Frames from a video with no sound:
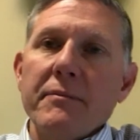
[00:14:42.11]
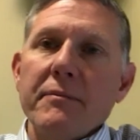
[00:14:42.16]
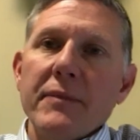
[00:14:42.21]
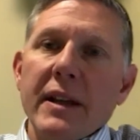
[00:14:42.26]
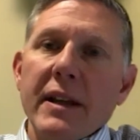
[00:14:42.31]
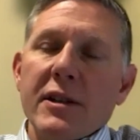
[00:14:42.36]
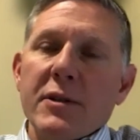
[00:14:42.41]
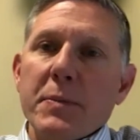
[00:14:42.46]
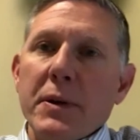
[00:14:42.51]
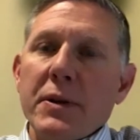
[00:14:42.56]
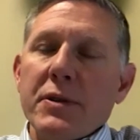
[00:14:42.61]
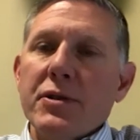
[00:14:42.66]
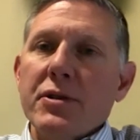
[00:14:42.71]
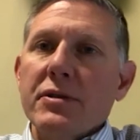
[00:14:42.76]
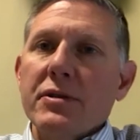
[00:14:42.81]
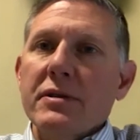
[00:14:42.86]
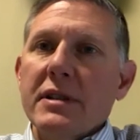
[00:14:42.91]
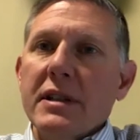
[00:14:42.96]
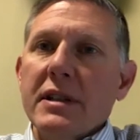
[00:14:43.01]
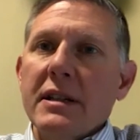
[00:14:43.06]

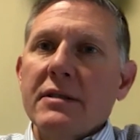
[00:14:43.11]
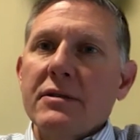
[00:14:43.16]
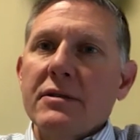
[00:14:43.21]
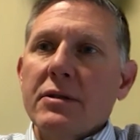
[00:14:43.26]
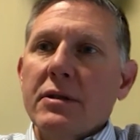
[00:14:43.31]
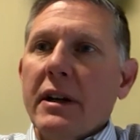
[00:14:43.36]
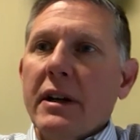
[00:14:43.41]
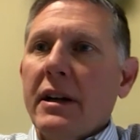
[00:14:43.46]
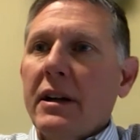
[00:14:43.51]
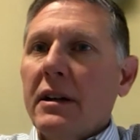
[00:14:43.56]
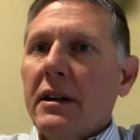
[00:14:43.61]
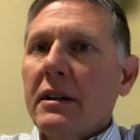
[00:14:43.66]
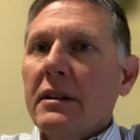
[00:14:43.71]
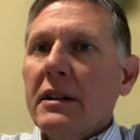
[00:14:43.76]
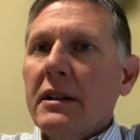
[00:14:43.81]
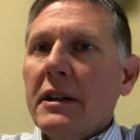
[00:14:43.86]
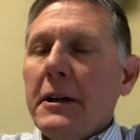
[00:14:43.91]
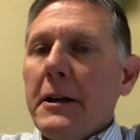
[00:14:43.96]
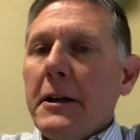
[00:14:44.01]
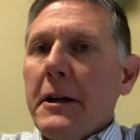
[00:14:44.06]
exposure to indoor air
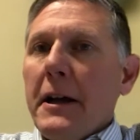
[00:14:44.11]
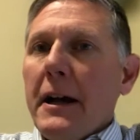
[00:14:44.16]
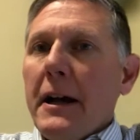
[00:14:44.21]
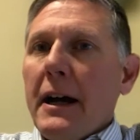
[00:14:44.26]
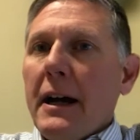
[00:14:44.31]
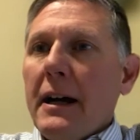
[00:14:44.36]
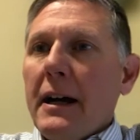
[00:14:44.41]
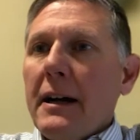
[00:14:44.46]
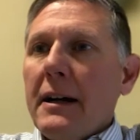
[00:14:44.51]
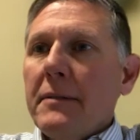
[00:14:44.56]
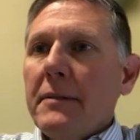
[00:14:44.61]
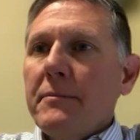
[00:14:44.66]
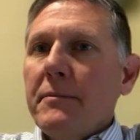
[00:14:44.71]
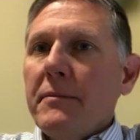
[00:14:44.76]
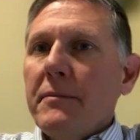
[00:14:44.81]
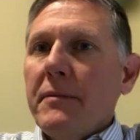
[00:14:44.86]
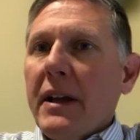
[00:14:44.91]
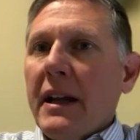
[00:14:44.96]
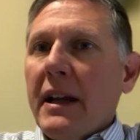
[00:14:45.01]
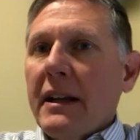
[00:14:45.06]

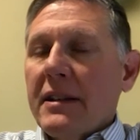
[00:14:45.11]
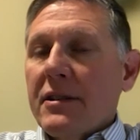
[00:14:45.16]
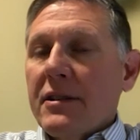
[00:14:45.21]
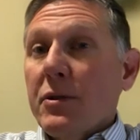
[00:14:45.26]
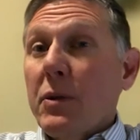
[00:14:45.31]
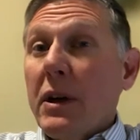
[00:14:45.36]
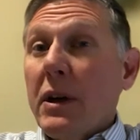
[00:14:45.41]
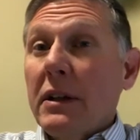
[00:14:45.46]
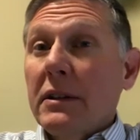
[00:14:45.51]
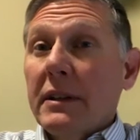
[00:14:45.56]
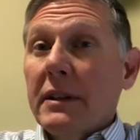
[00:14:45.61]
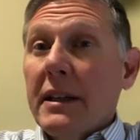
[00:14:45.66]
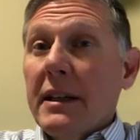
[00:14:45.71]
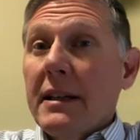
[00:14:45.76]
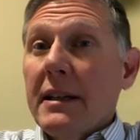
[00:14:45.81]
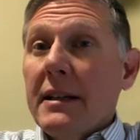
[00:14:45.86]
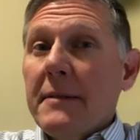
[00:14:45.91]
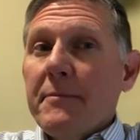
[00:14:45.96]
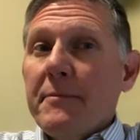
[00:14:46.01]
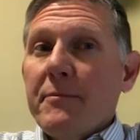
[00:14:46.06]
and its
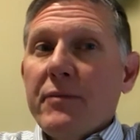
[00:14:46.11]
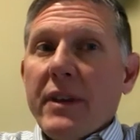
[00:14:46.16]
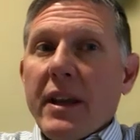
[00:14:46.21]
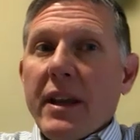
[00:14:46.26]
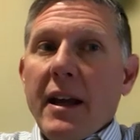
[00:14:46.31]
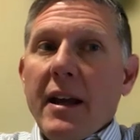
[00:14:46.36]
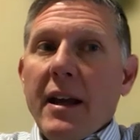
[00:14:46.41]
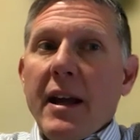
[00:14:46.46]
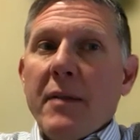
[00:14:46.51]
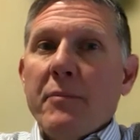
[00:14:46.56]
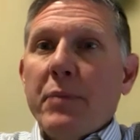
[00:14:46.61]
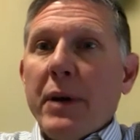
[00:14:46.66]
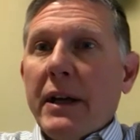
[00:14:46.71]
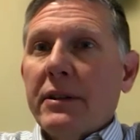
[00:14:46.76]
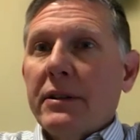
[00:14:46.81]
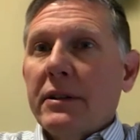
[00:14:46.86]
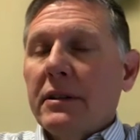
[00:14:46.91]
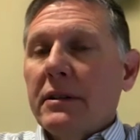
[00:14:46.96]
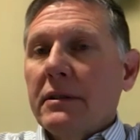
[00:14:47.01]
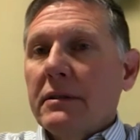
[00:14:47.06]
quality a
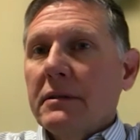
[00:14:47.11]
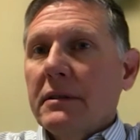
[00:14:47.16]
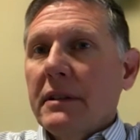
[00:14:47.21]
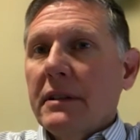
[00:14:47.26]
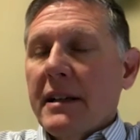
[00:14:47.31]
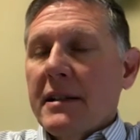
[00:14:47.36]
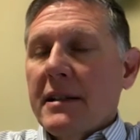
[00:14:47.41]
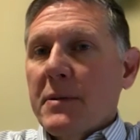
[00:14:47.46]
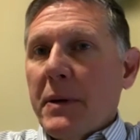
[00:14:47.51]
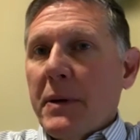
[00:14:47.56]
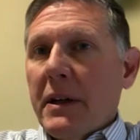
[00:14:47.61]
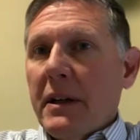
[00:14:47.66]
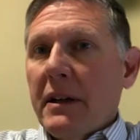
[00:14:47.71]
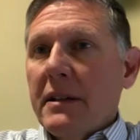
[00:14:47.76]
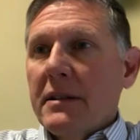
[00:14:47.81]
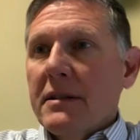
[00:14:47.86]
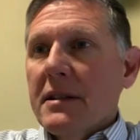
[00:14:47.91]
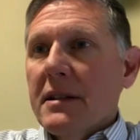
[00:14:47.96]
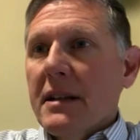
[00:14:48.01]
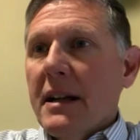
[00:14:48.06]
better
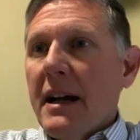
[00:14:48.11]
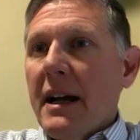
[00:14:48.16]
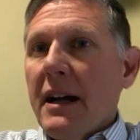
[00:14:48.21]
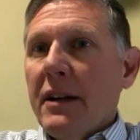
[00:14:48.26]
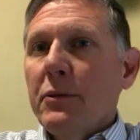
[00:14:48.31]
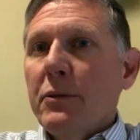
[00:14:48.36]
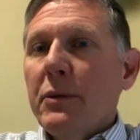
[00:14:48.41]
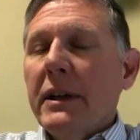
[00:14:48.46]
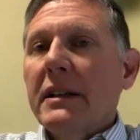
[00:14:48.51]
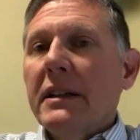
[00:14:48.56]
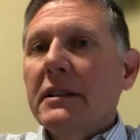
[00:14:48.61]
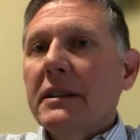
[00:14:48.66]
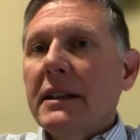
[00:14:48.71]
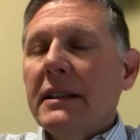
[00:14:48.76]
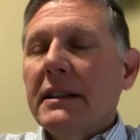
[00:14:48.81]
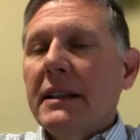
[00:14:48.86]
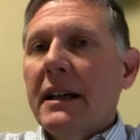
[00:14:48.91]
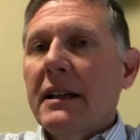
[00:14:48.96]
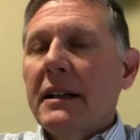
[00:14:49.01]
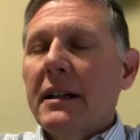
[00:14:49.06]
experience? How do we
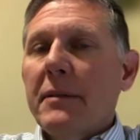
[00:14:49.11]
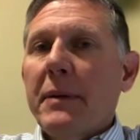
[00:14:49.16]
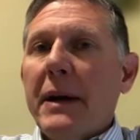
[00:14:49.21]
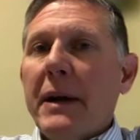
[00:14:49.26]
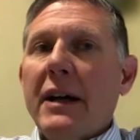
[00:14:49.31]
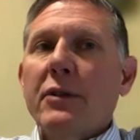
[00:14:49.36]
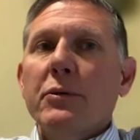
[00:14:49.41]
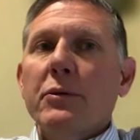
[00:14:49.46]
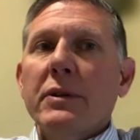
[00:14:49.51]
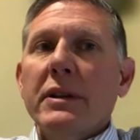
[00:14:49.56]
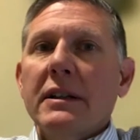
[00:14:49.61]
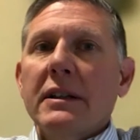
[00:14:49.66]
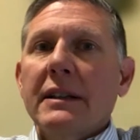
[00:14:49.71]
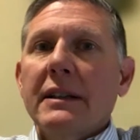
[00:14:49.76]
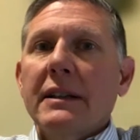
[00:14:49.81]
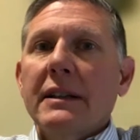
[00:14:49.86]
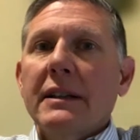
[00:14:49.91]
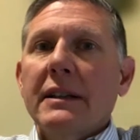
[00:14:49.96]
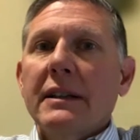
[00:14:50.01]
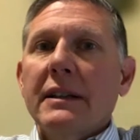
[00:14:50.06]
clean that up? How do we
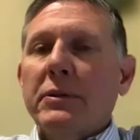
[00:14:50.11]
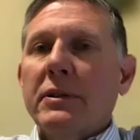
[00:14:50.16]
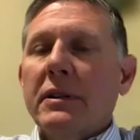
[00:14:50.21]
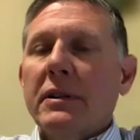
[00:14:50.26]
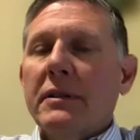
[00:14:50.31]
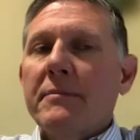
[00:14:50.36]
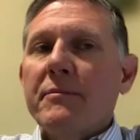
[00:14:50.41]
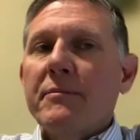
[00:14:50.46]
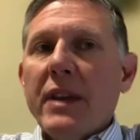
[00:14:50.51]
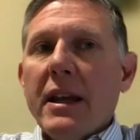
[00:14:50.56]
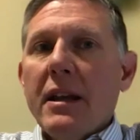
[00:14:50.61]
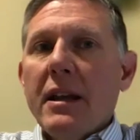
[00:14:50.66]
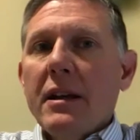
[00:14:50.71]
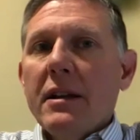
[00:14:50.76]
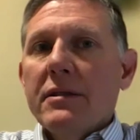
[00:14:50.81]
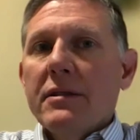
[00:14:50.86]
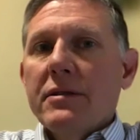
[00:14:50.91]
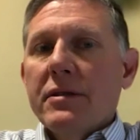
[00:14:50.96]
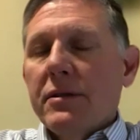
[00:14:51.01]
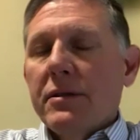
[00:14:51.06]
allow people
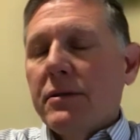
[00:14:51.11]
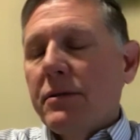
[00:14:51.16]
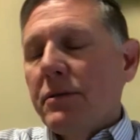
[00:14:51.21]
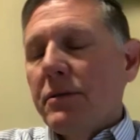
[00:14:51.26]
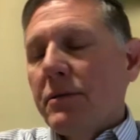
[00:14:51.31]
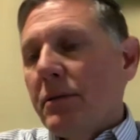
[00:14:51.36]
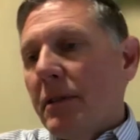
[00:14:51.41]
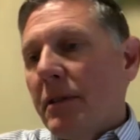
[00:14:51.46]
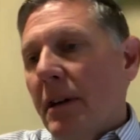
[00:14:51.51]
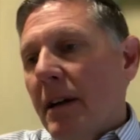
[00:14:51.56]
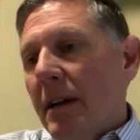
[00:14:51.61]
to